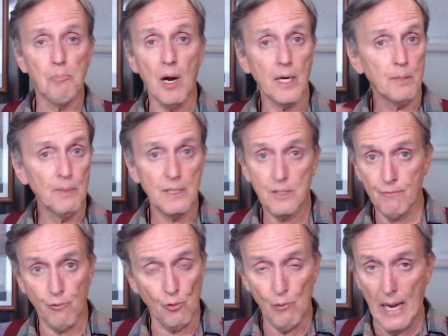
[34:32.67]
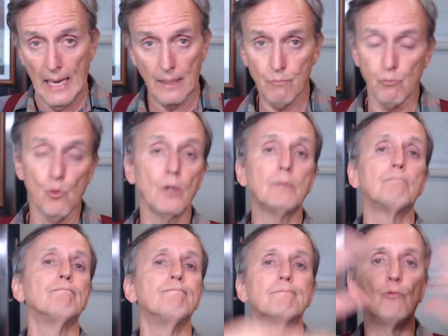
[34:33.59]
apartments for rent
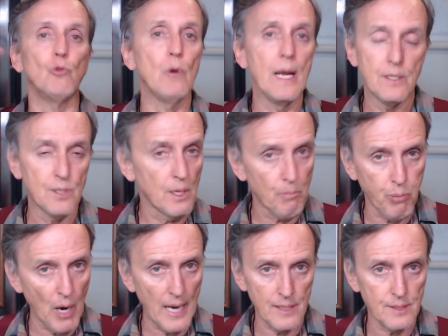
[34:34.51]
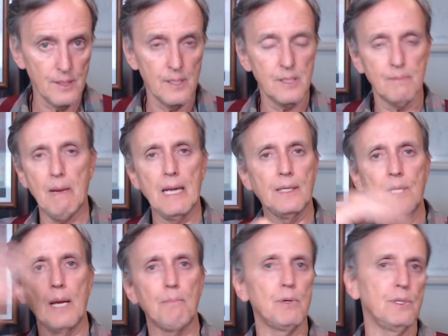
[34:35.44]
would raise their prices by
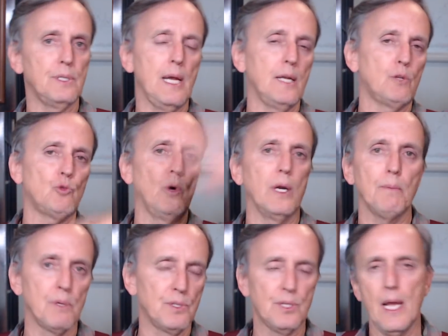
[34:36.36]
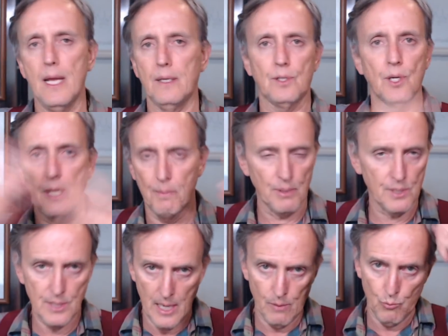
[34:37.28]
10%, 20%,
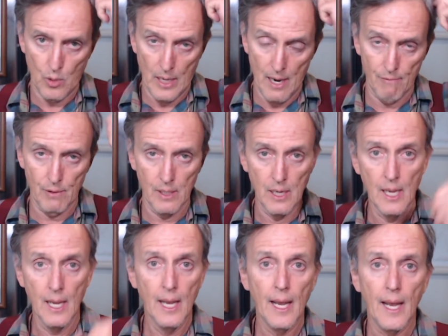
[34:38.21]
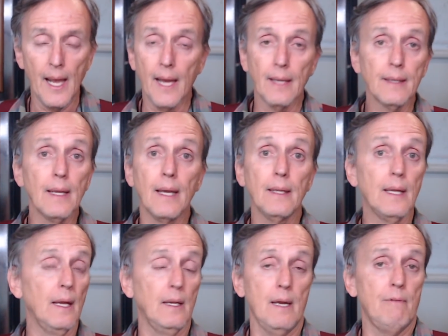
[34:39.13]
30%, whatever.
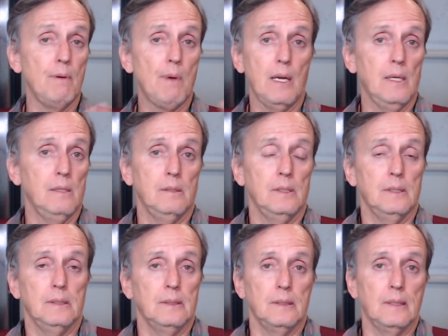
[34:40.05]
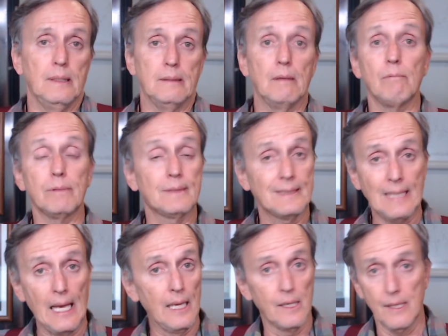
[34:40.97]
And then everybody, the
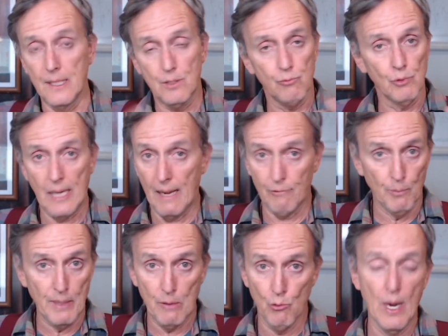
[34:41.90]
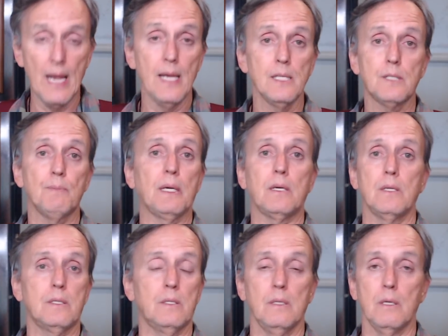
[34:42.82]
salaries would have to be raised
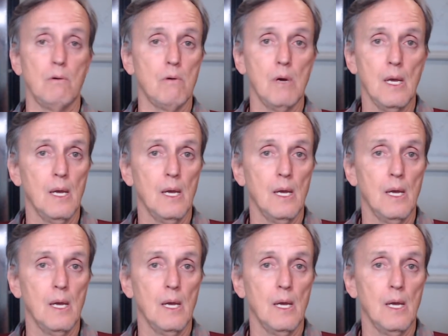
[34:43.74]
because,